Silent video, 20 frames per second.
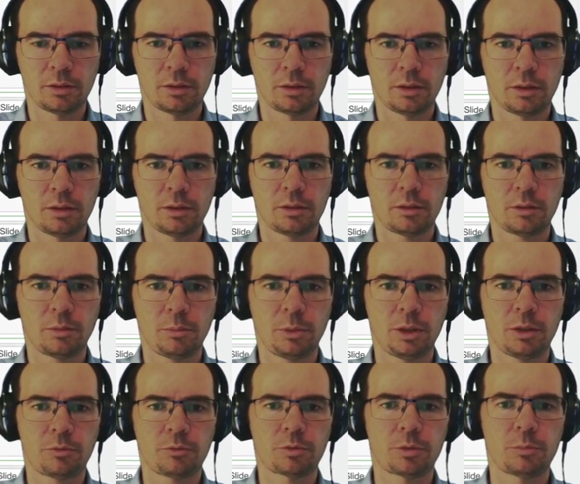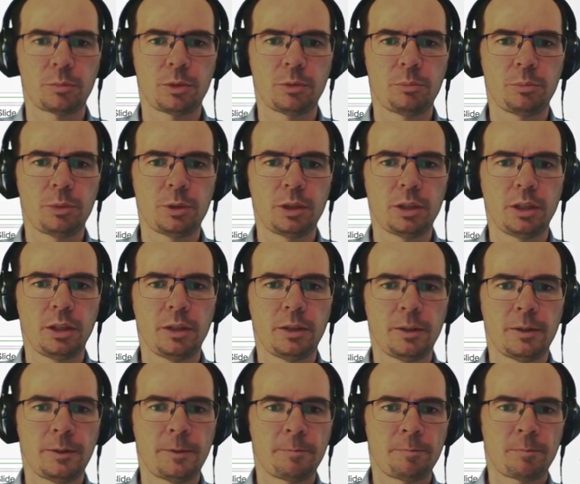command from NumPy.
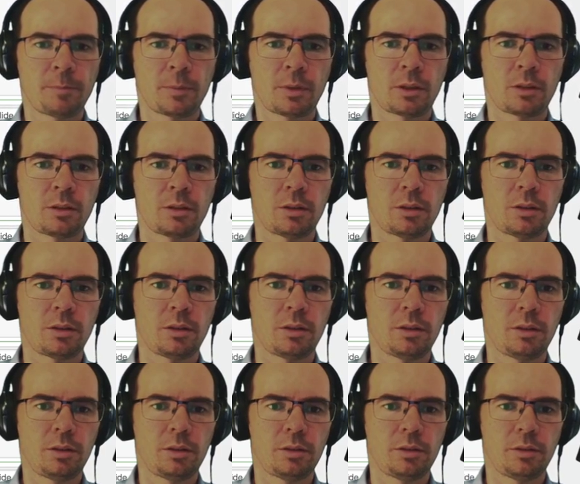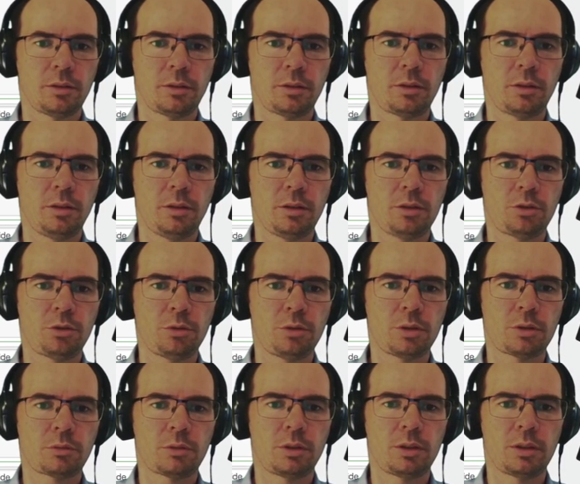The choice
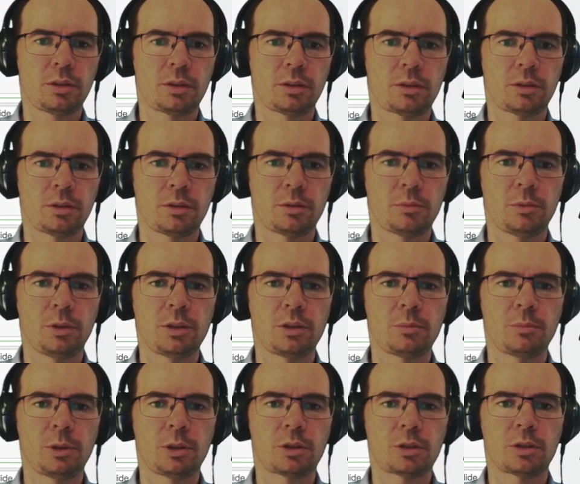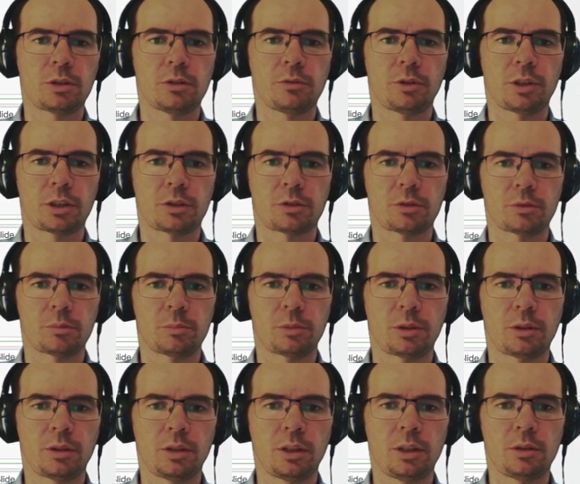grid is a one-dimensional vector, but
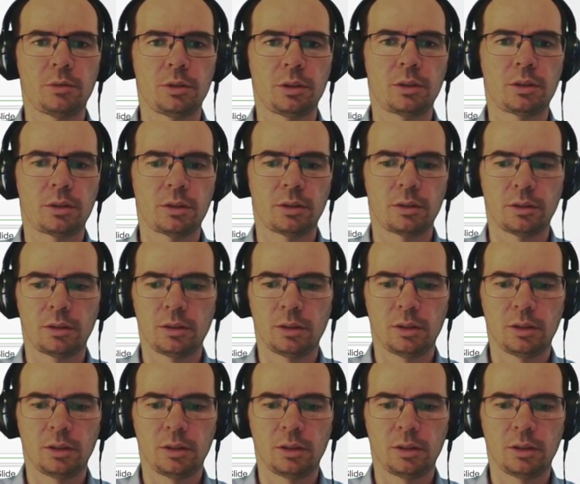now it's a